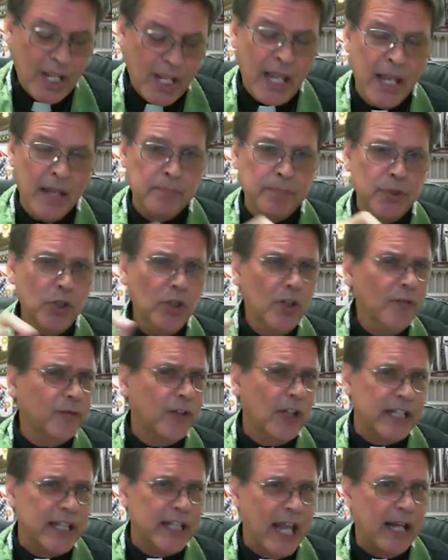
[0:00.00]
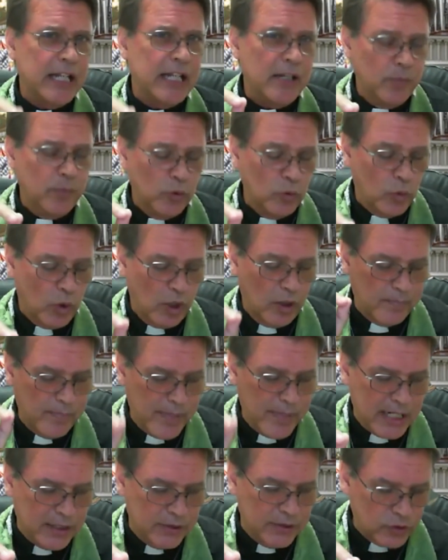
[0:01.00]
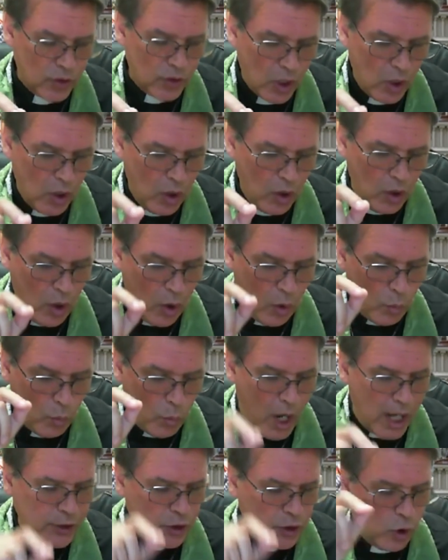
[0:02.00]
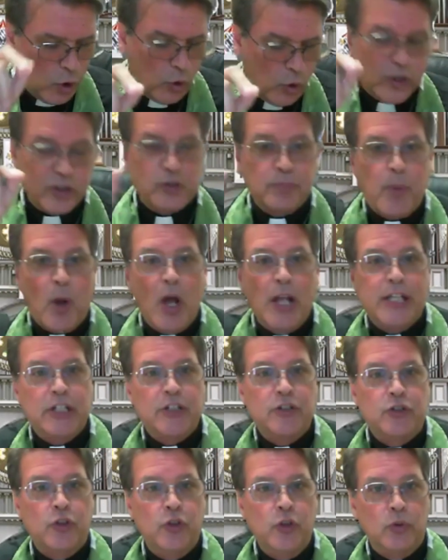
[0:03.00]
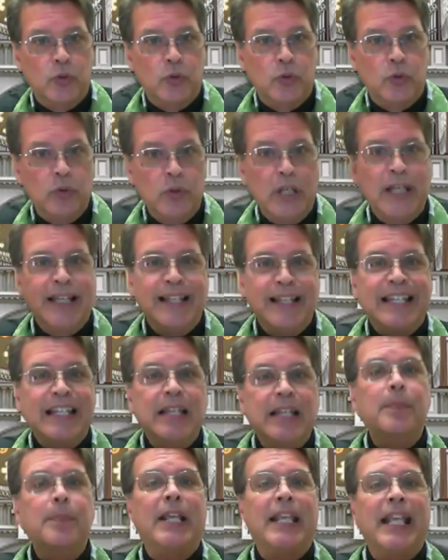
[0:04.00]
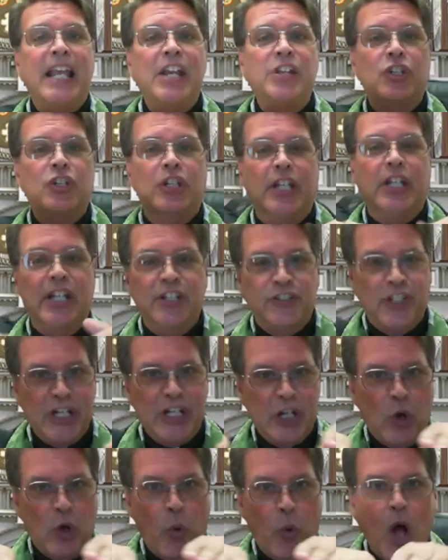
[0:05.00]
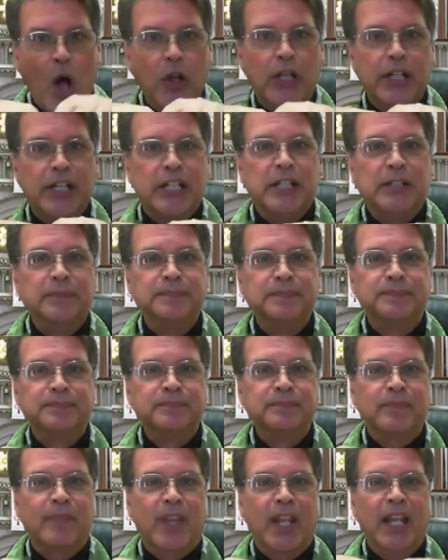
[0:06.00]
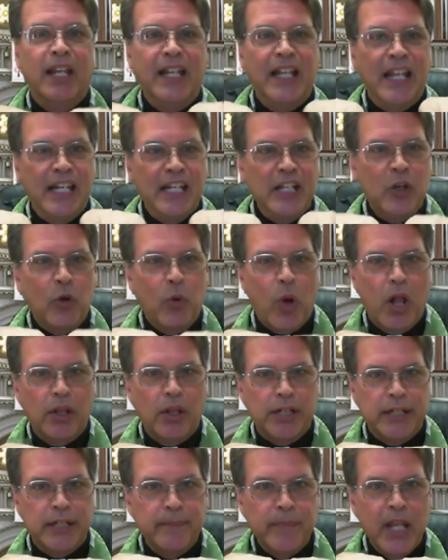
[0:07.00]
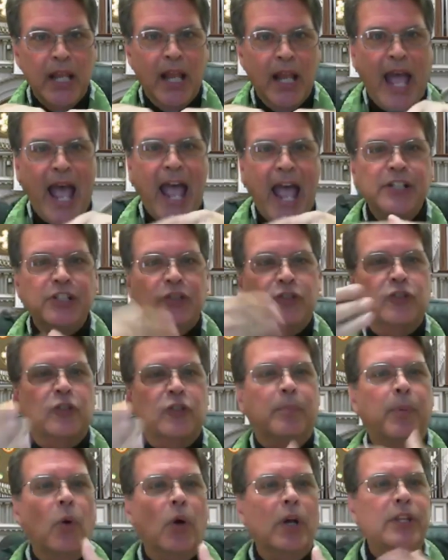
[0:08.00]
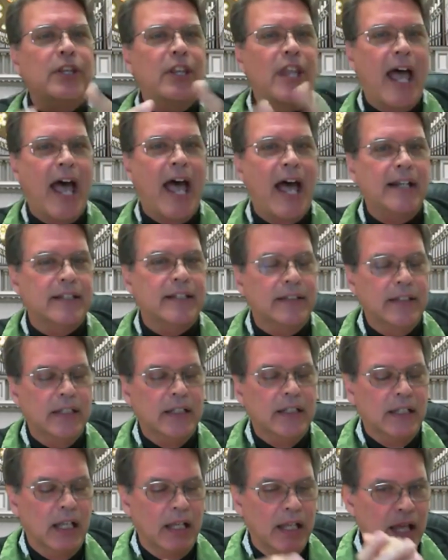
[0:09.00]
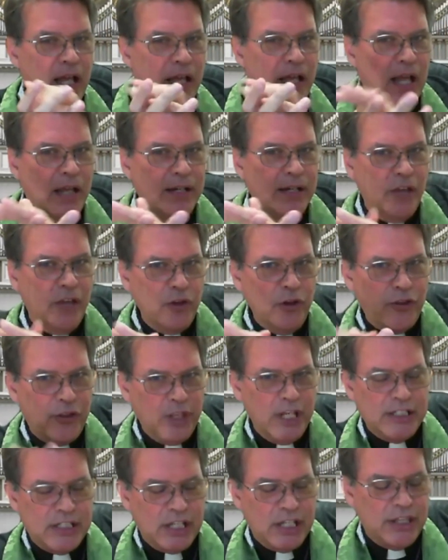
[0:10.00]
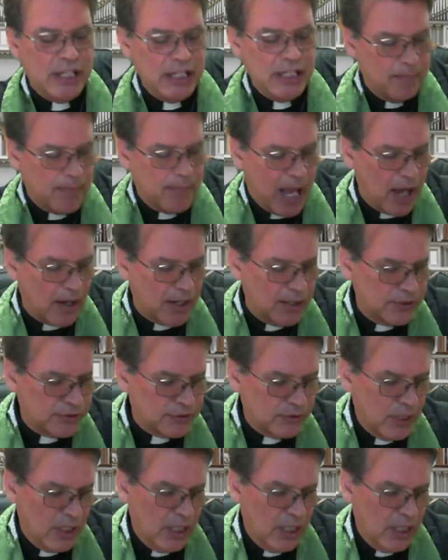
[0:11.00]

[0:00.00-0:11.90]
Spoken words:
And beautifully, that Hebrew word means one corresponding to. The implication is an equality. And to support that, another thing to think about is